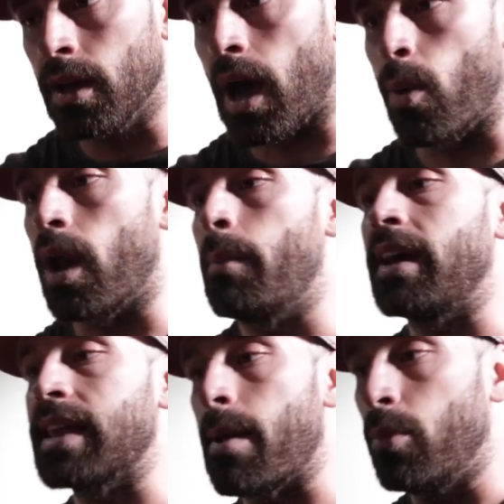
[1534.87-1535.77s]
I wanna
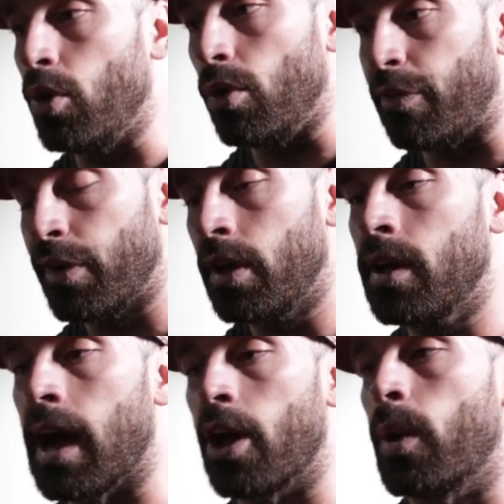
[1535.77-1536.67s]
make that move.
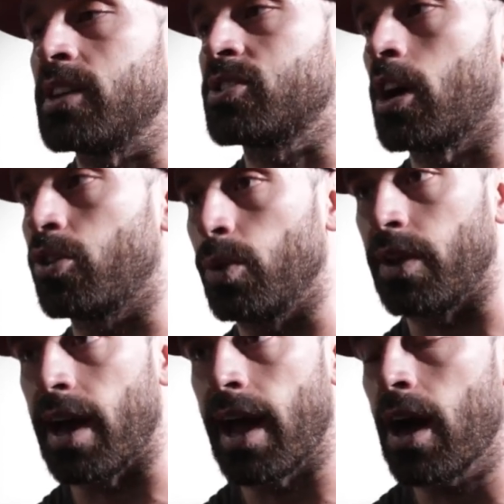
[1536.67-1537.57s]
How do I start
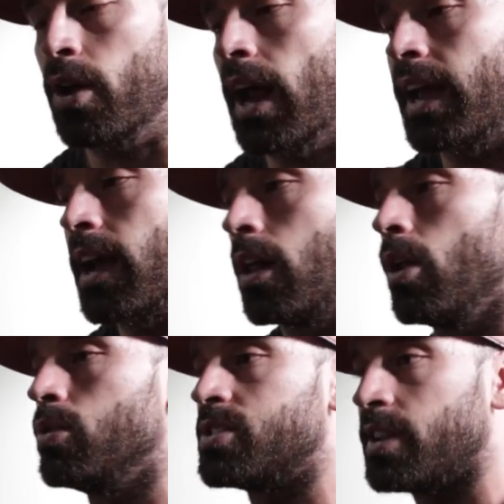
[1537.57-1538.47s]
doing that? How could I get
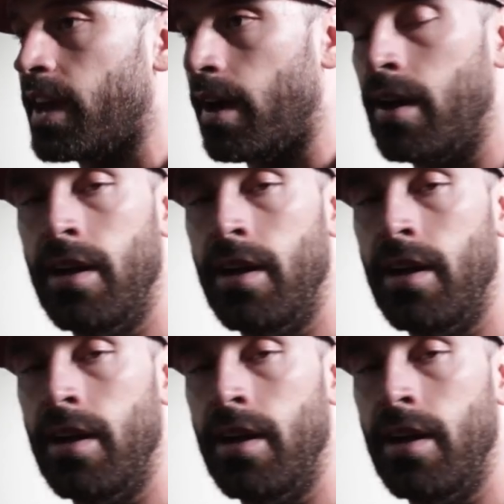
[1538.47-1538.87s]
closer there?